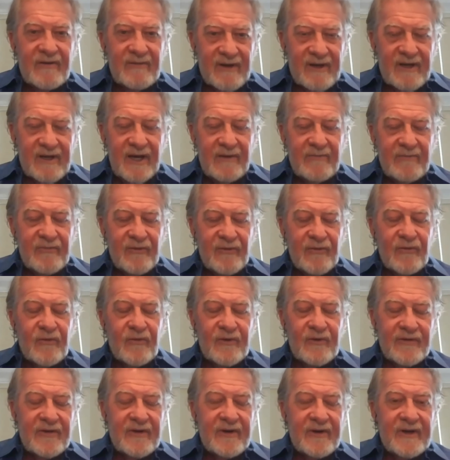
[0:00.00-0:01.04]
came through with
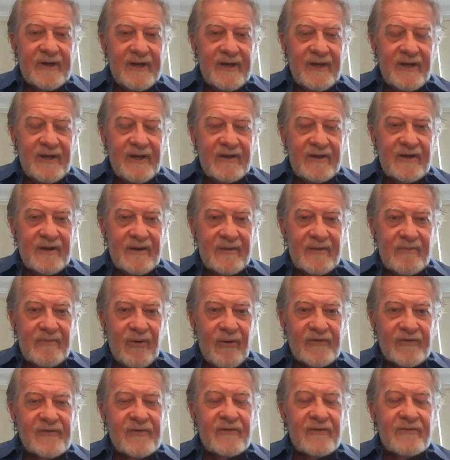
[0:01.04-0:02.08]
the
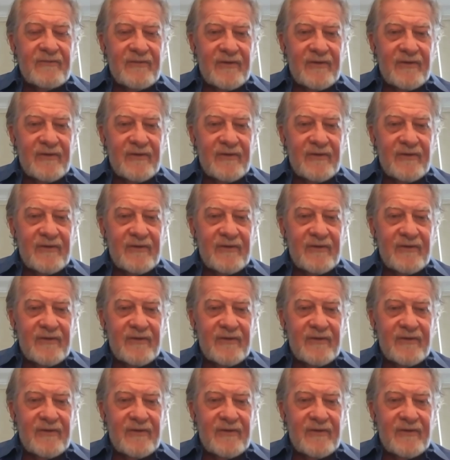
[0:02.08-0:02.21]
porcelain